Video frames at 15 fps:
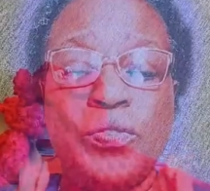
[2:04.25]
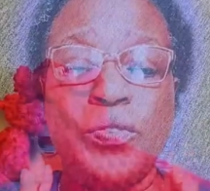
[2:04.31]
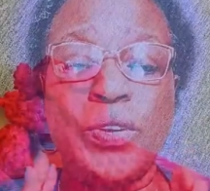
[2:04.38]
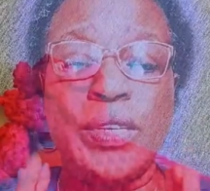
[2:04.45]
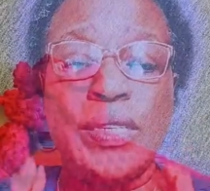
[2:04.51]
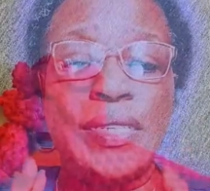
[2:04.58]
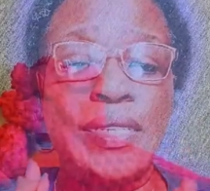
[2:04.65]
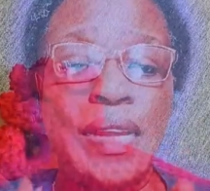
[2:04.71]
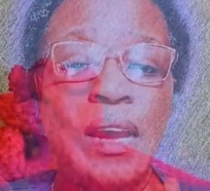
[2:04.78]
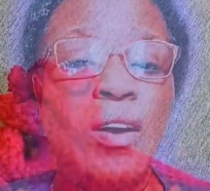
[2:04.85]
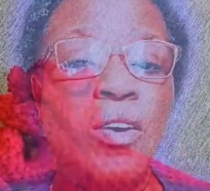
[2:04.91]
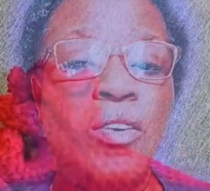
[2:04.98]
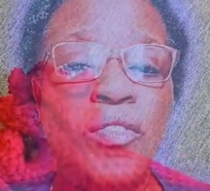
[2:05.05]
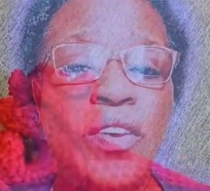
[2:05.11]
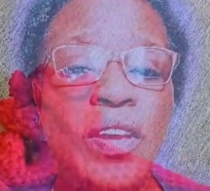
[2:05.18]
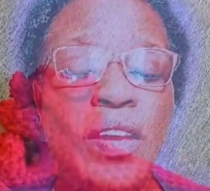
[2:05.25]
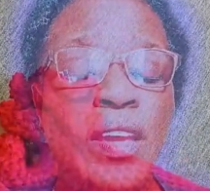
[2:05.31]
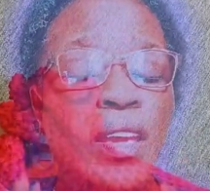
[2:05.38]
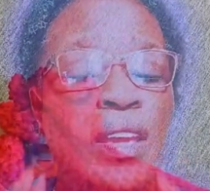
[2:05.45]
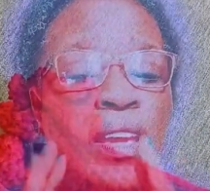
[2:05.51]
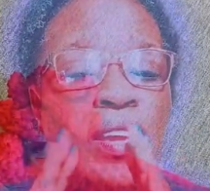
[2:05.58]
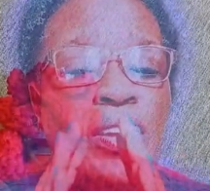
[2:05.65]
for yourself,
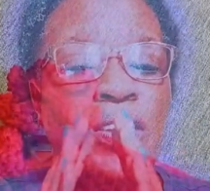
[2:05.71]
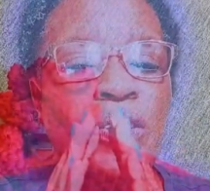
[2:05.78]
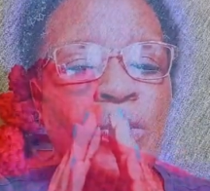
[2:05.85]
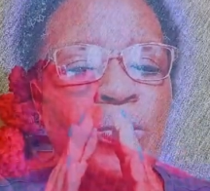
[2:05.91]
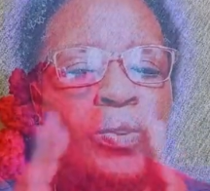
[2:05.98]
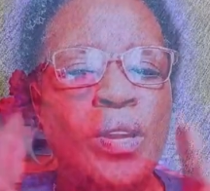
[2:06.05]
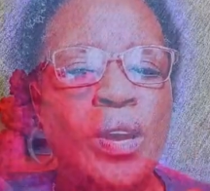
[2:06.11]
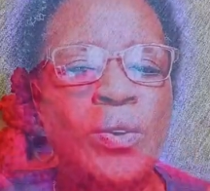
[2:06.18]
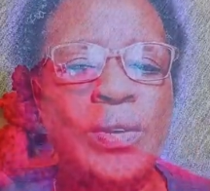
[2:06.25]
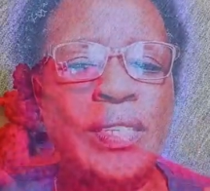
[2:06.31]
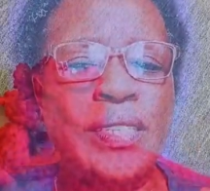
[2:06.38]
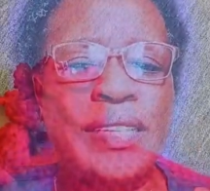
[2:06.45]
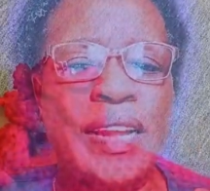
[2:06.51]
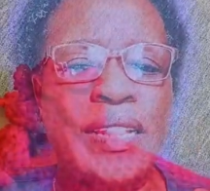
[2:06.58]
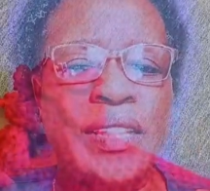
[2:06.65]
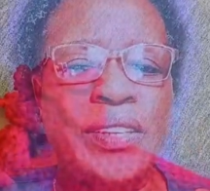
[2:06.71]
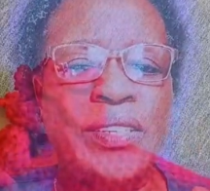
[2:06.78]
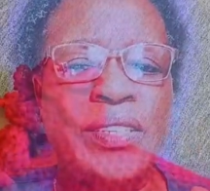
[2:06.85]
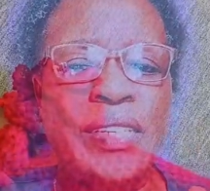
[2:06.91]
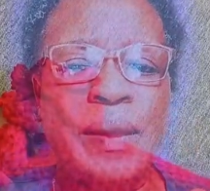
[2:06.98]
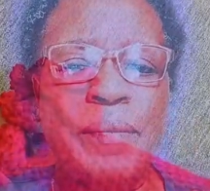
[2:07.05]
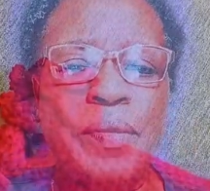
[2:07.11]
you'll notice that
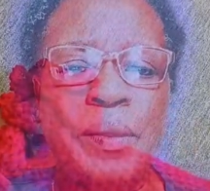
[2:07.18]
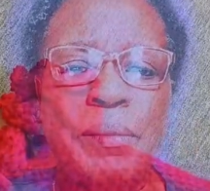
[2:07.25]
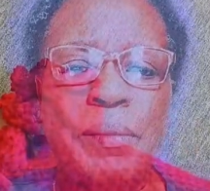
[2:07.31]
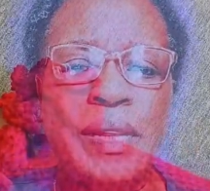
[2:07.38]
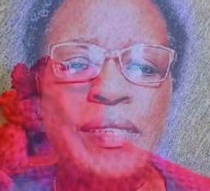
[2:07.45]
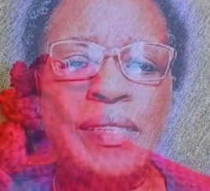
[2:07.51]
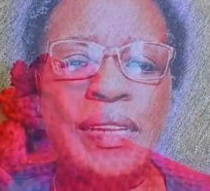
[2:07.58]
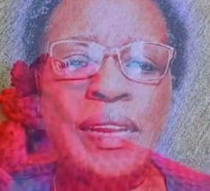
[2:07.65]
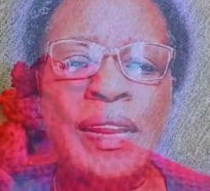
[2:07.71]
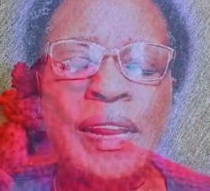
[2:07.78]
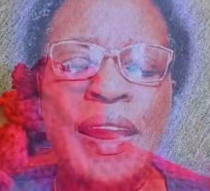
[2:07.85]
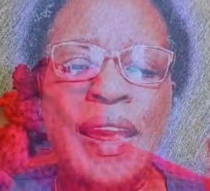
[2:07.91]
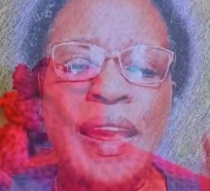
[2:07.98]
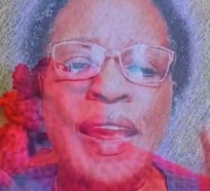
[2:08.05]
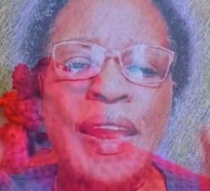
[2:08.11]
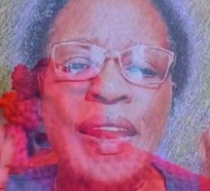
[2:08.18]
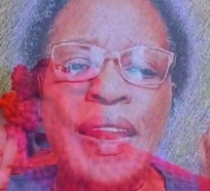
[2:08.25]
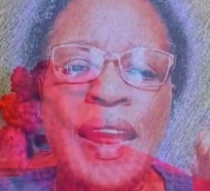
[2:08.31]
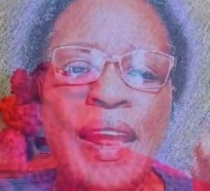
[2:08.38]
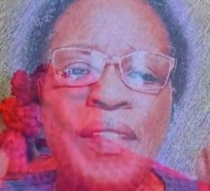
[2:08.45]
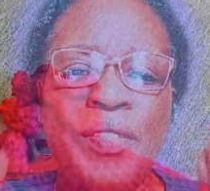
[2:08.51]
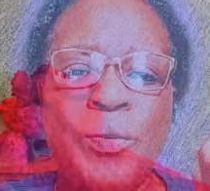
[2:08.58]
there's something missing,
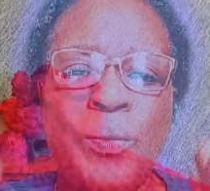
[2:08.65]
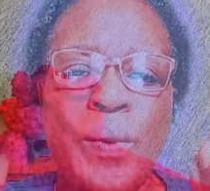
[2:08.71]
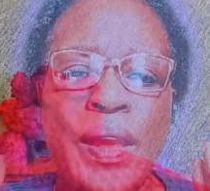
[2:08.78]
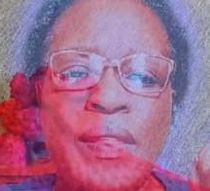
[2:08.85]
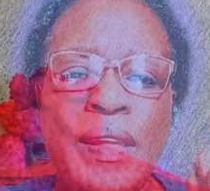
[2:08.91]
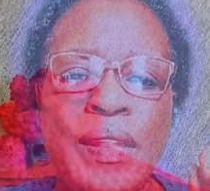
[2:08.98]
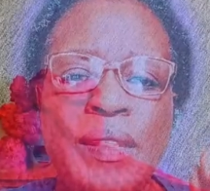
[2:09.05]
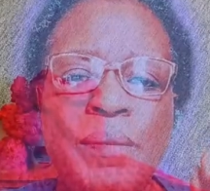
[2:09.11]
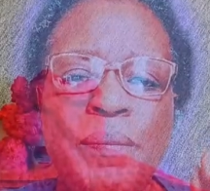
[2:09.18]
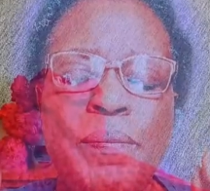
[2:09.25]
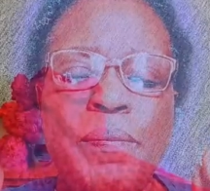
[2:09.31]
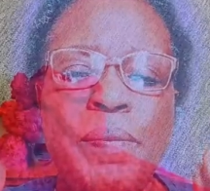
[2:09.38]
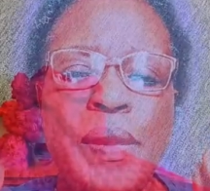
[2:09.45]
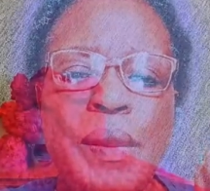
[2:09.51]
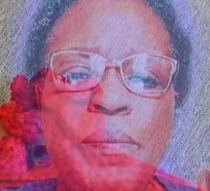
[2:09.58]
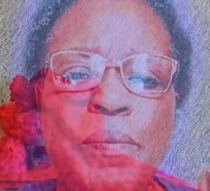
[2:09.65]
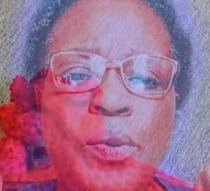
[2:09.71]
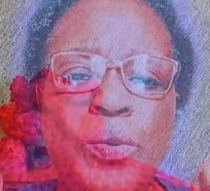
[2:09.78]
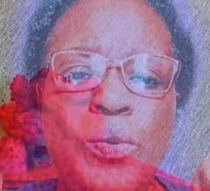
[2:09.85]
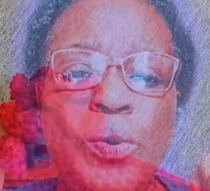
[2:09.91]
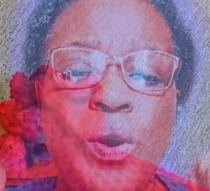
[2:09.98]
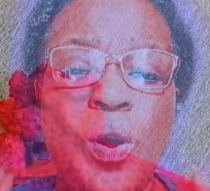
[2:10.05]
and that the way that the
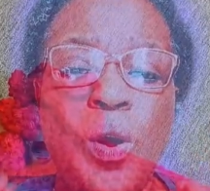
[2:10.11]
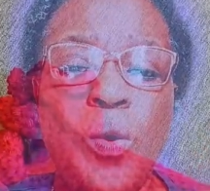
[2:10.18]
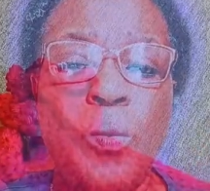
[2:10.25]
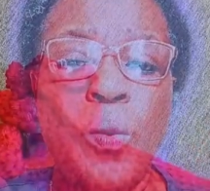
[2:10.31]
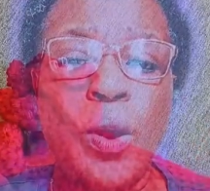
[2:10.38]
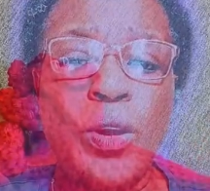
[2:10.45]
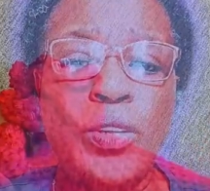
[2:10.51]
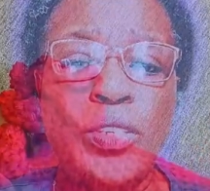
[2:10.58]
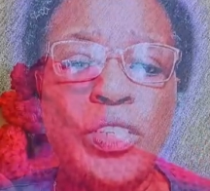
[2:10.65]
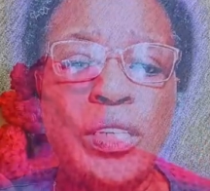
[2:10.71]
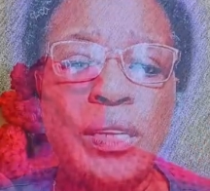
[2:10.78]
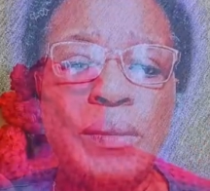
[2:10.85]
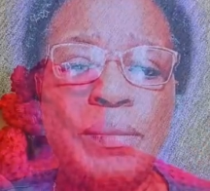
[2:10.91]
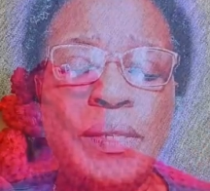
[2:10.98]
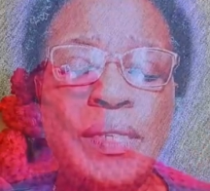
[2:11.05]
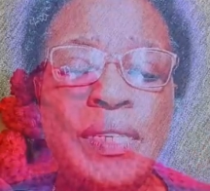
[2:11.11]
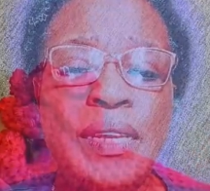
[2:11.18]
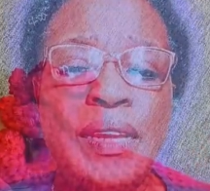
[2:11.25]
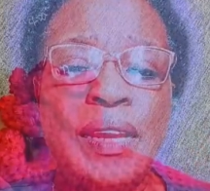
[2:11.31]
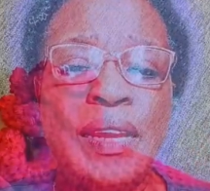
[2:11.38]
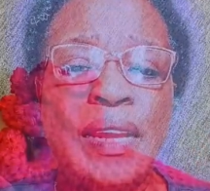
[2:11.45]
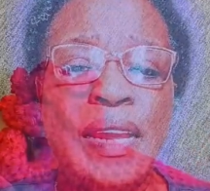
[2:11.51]
people worshiped
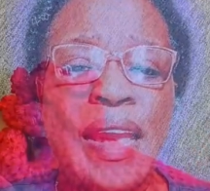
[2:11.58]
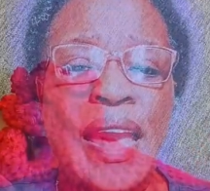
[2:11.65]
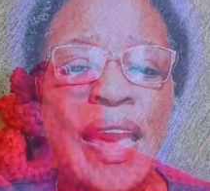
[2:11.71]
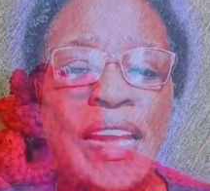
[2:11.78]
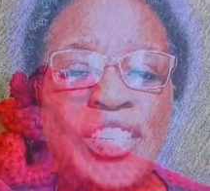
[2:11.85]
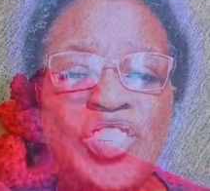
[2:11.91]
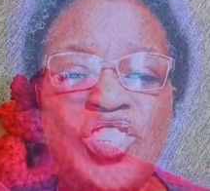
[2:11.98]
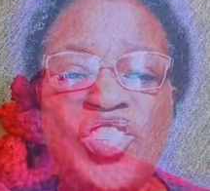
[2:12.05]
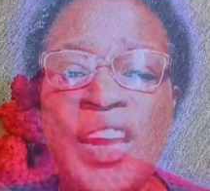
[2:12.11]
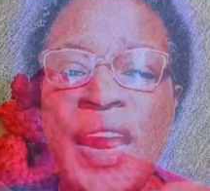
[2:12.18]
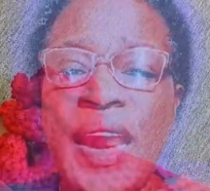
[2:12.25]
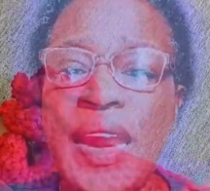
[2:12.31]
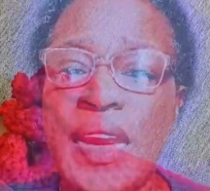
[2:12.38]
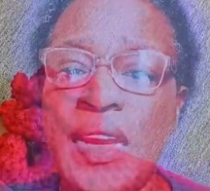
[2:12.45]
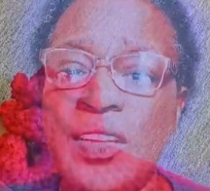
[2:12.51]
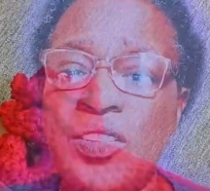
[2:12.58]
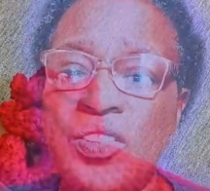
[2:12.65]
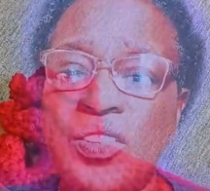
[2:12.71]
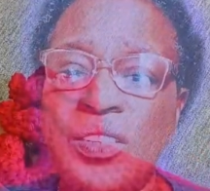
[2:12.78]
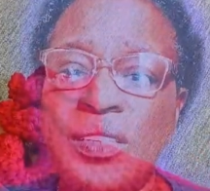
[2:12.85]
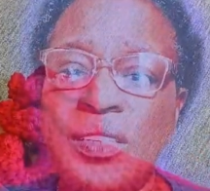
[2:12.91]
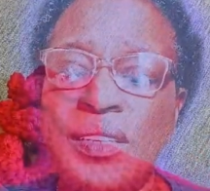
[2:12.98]
has changed.